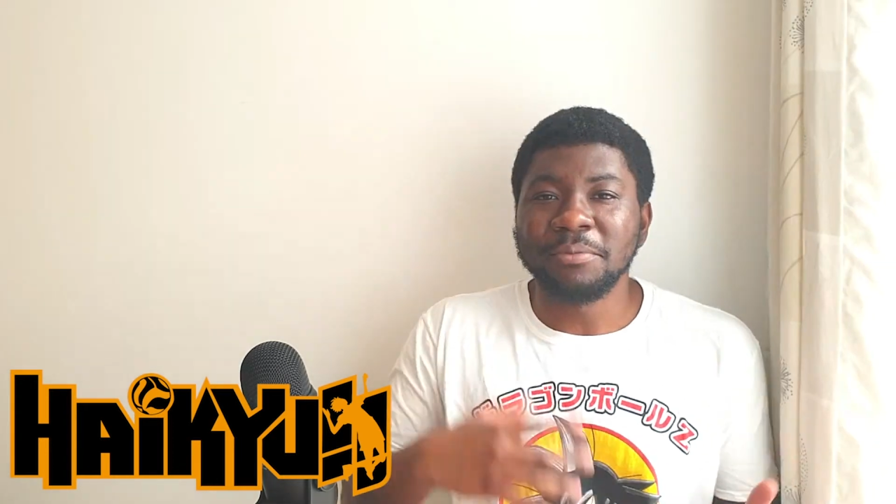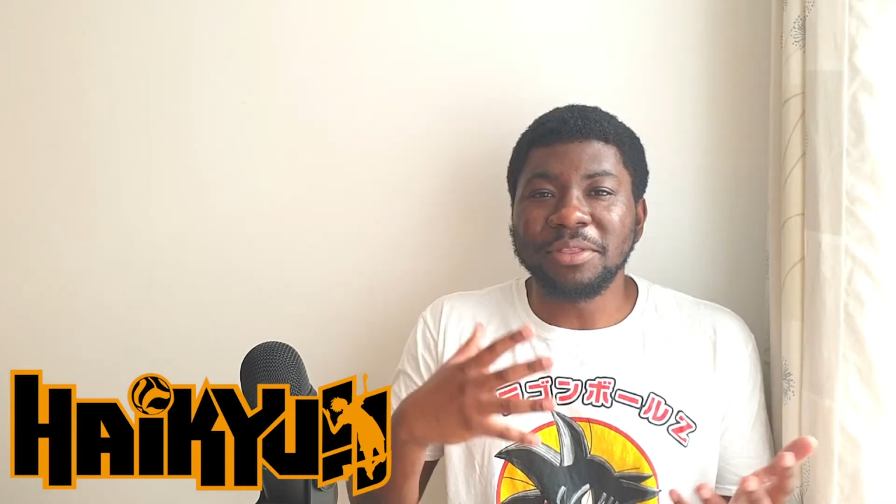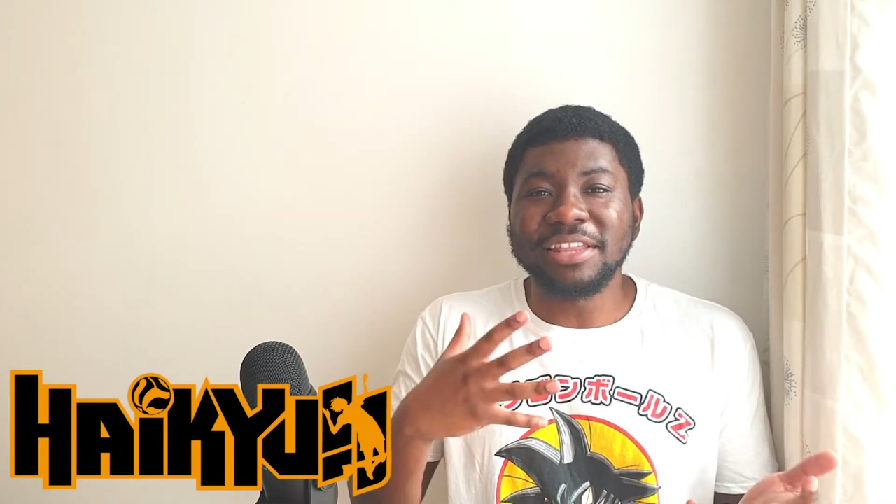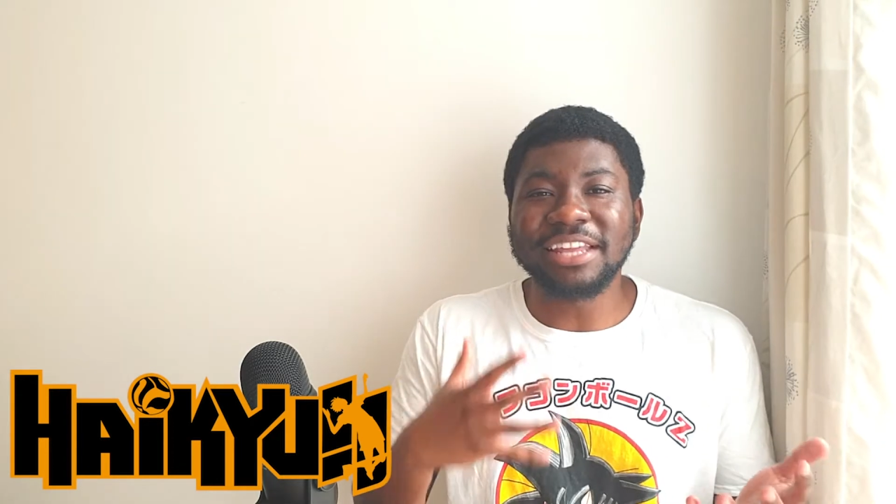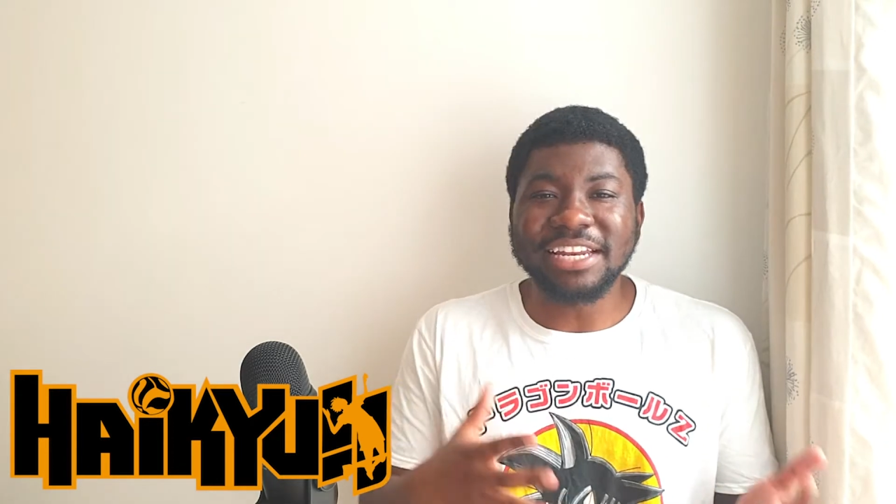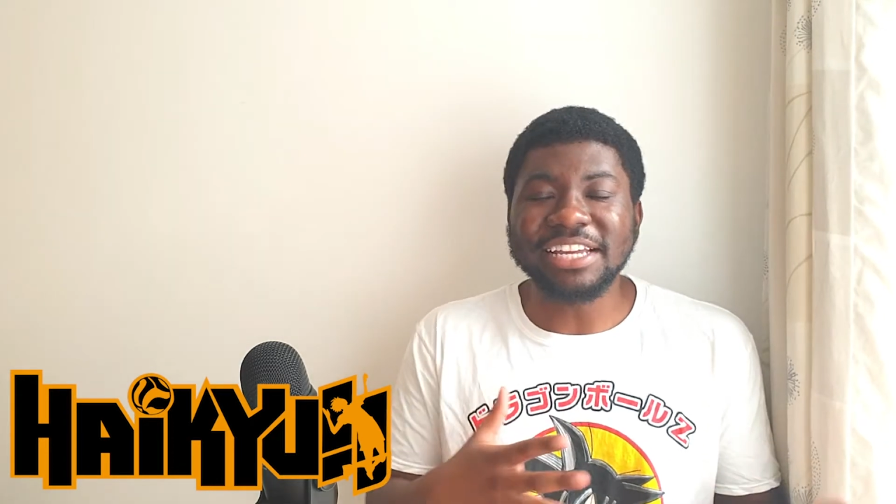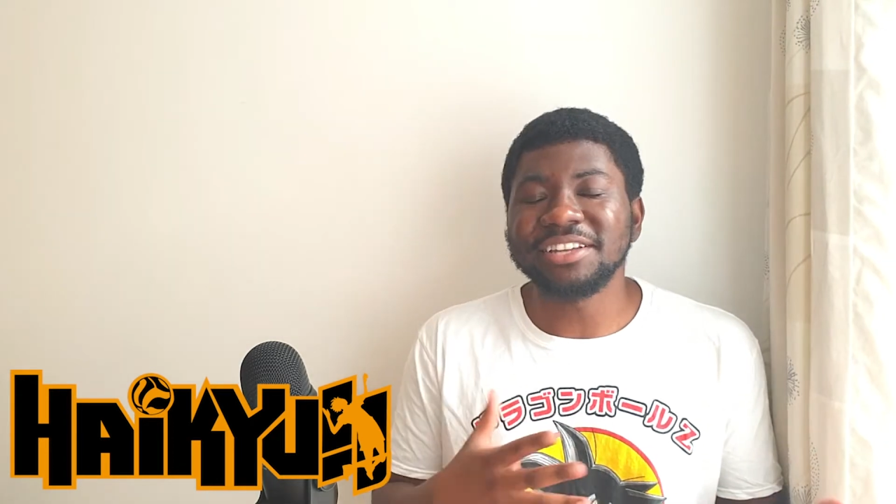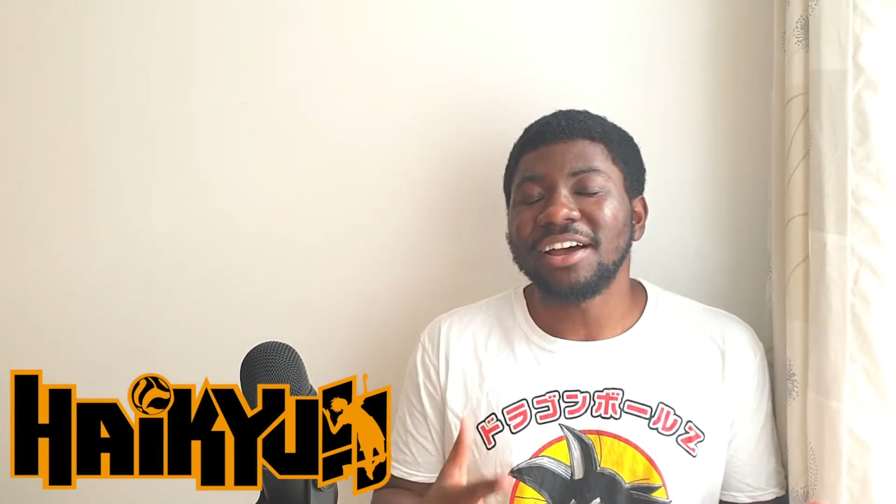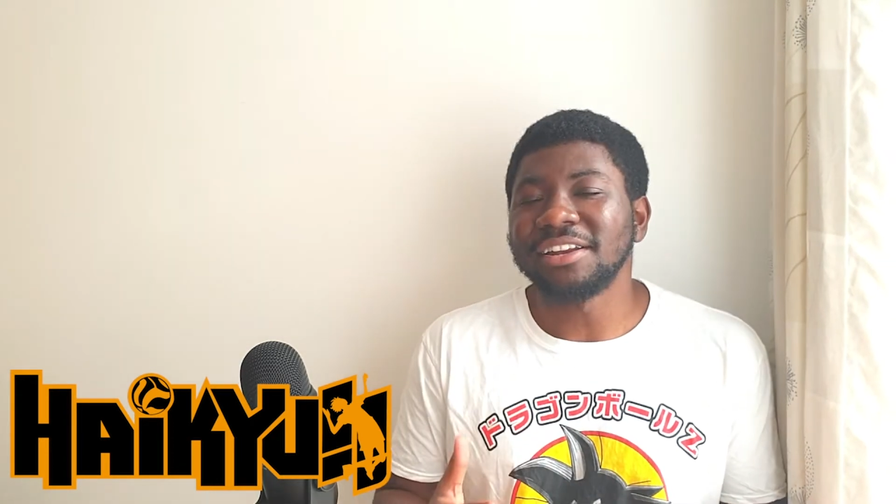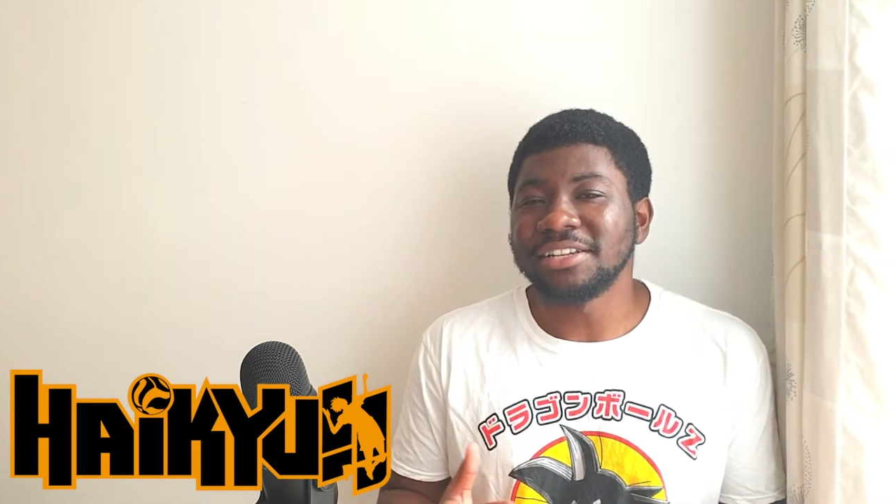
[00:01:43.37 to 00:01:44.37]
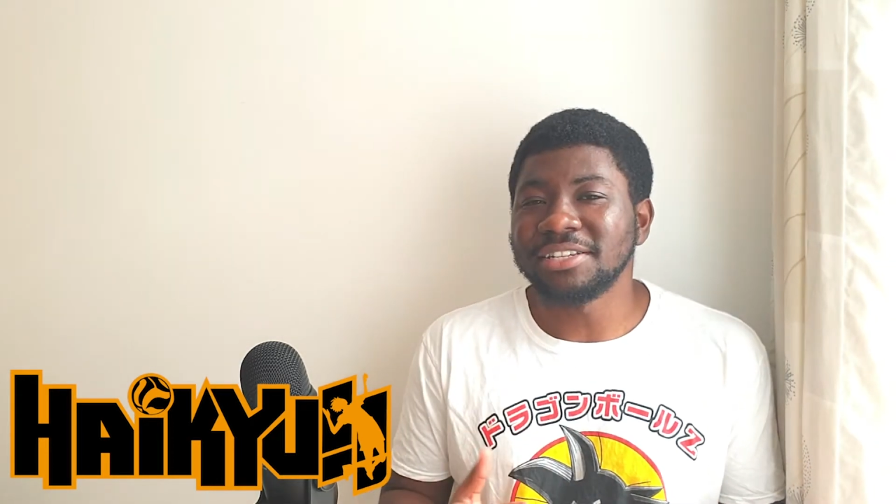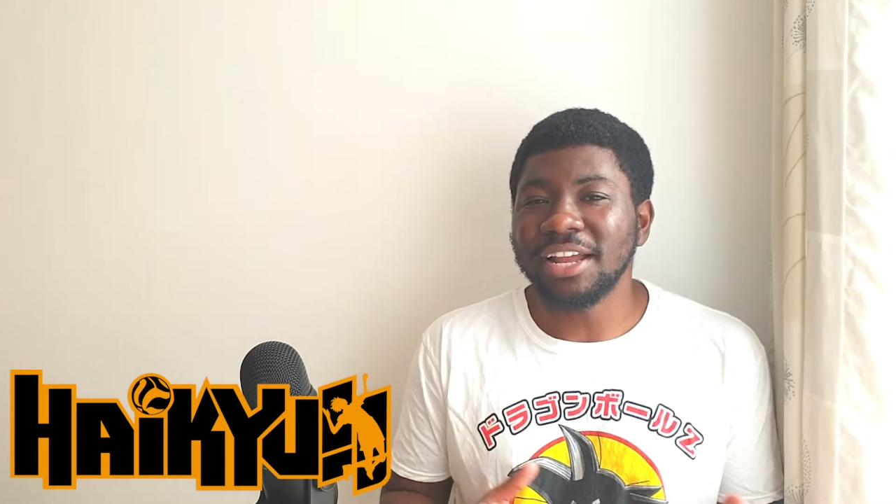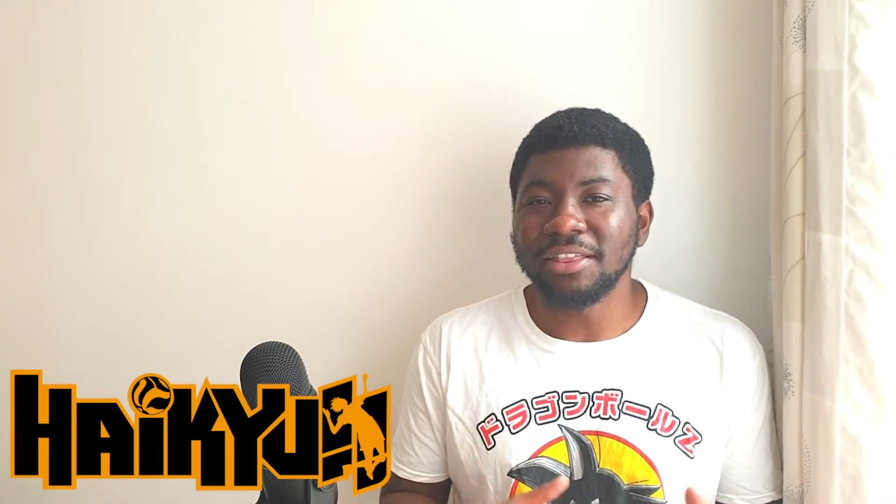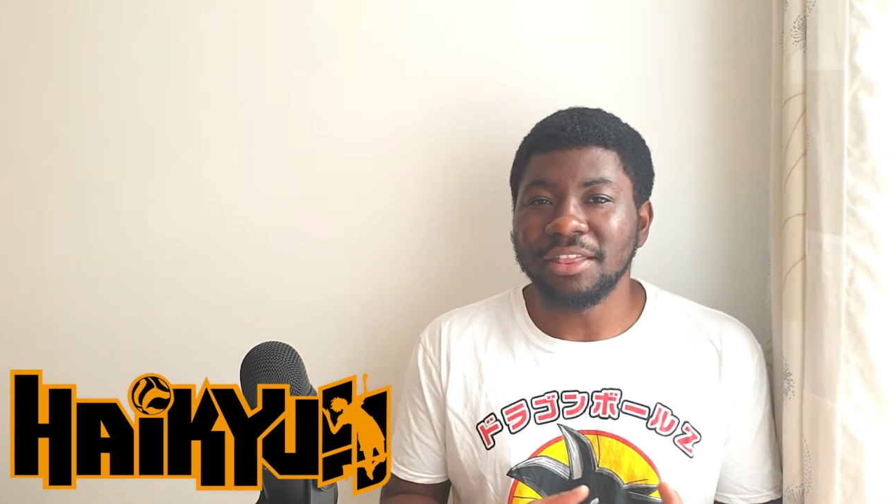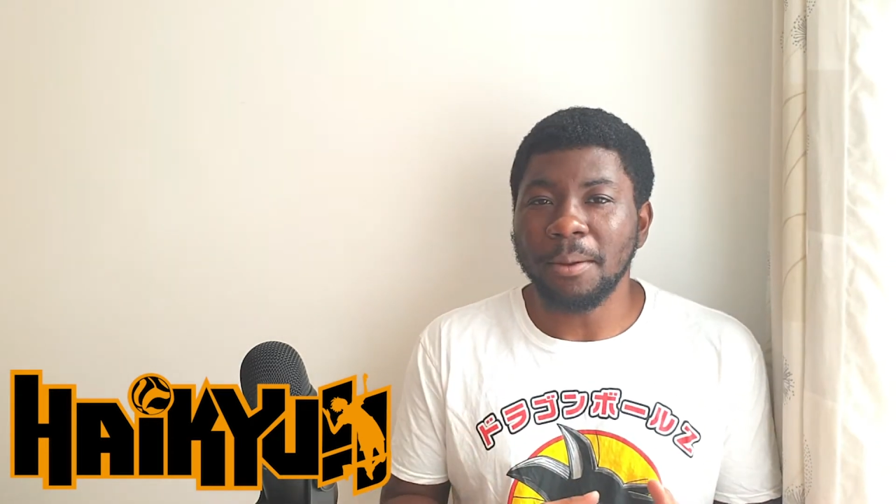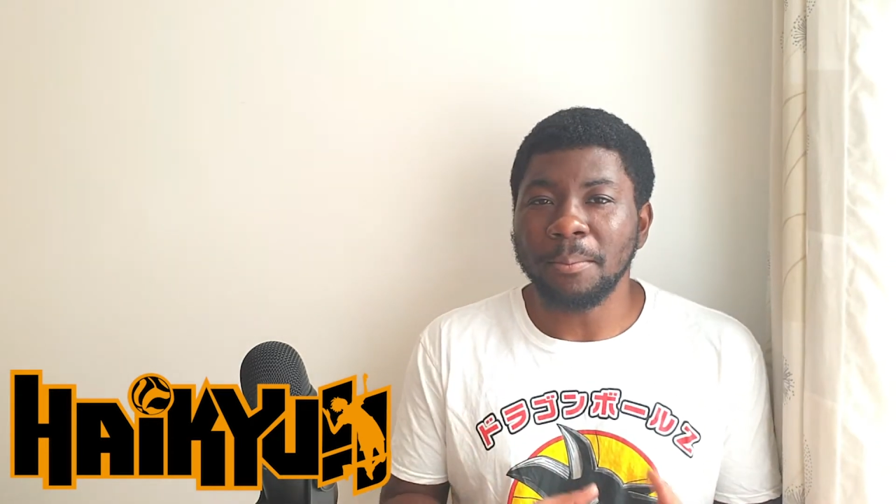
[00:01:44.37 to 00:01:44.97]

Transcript: But then they need to understand that